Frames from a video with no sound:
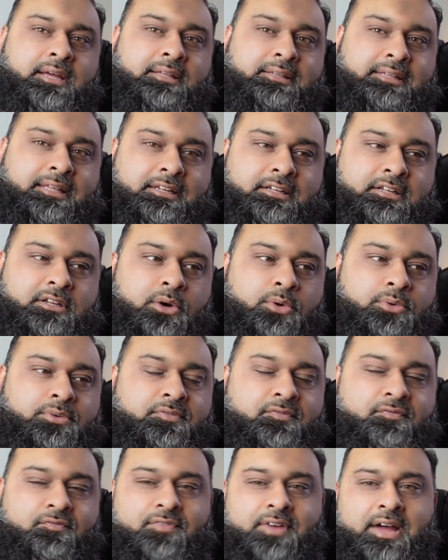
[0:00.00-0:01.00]
they
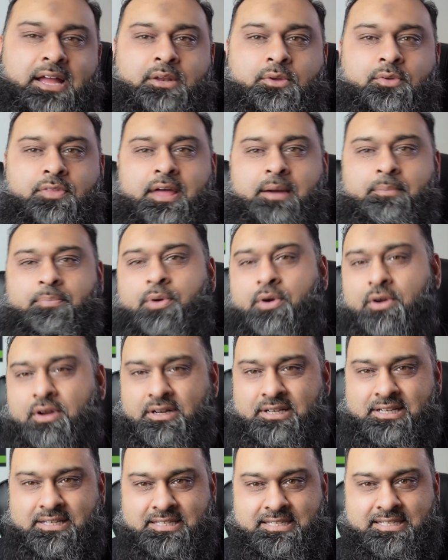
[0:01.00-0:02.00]
don't value that
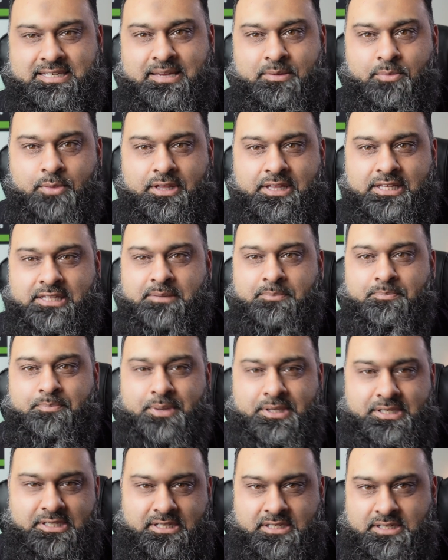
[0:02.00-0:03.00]
product in the same way that the
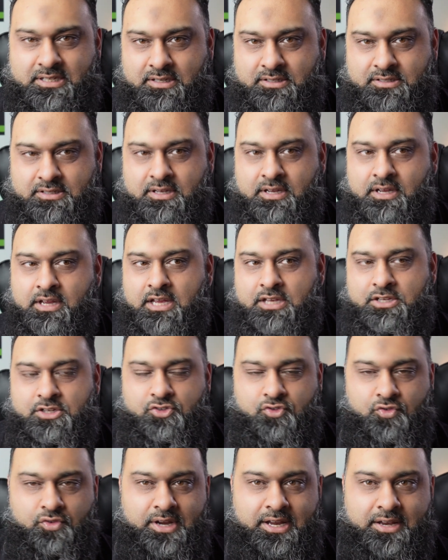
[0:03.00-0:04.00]
business does. So it's
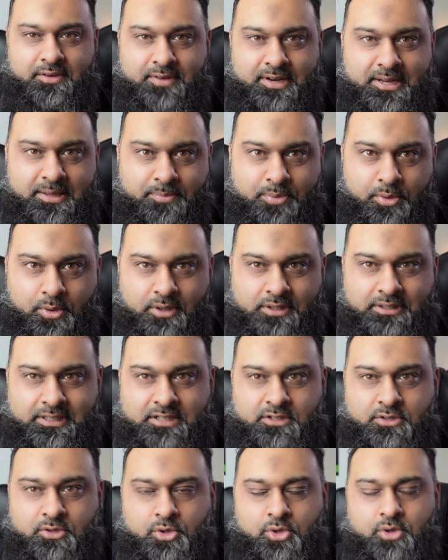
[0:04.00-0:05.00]
really, really important that
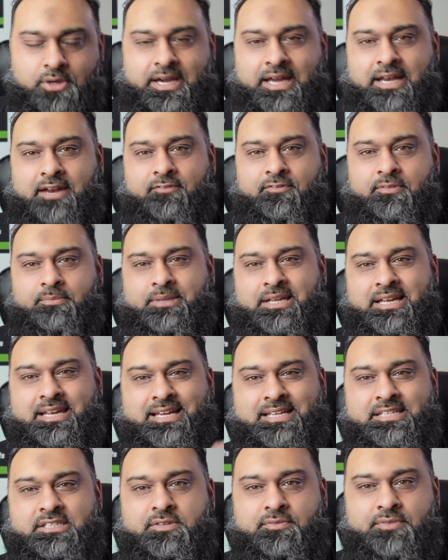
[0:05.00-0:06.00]
you look at it from the
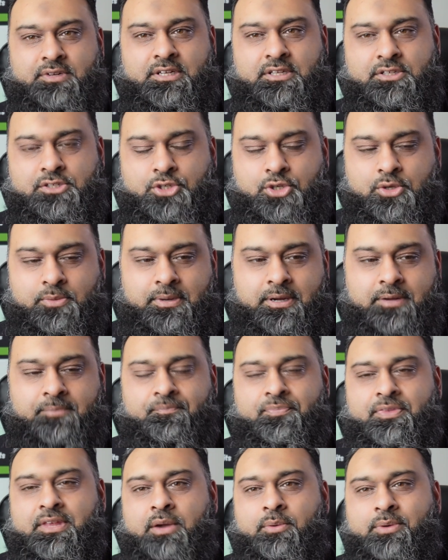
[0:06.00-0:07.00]
lens of a consumer.
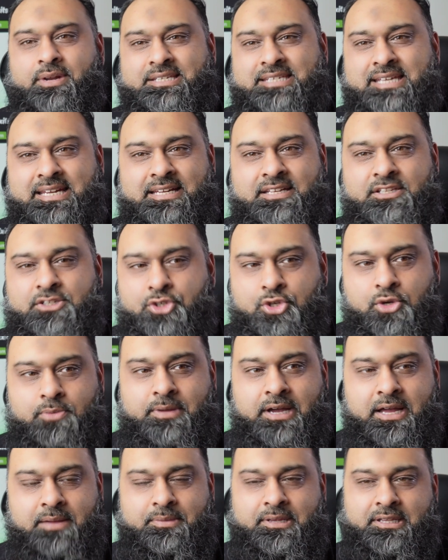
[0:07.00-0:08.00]
And when I say consumer,
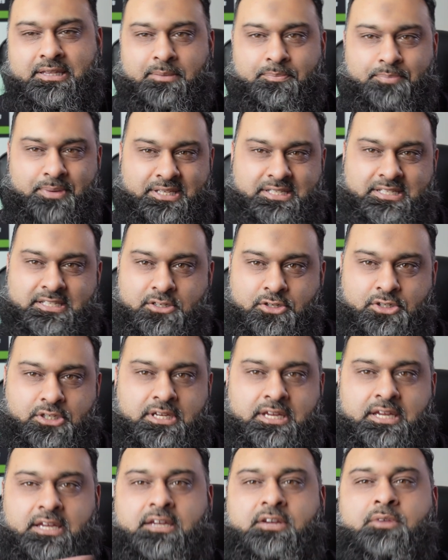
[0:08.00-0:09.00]
I mean the business.
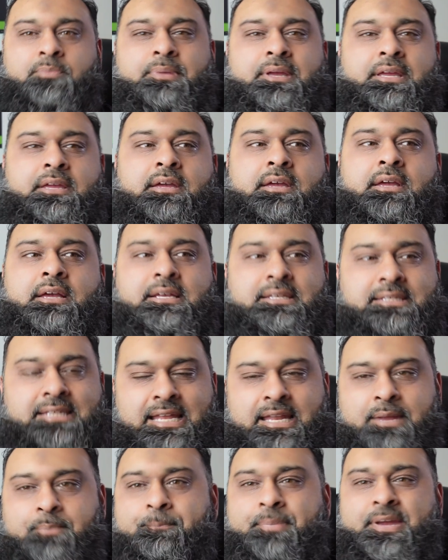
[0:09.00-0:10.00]
It could be
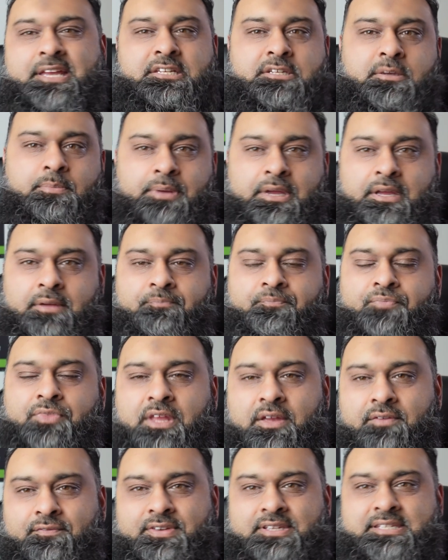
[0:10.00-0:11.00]
selling B2B.
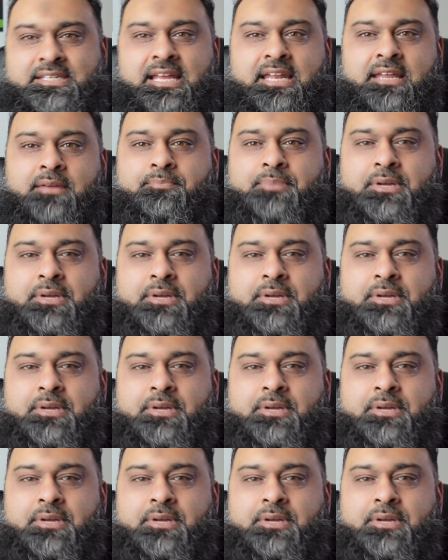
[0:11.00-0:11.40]
If it's selling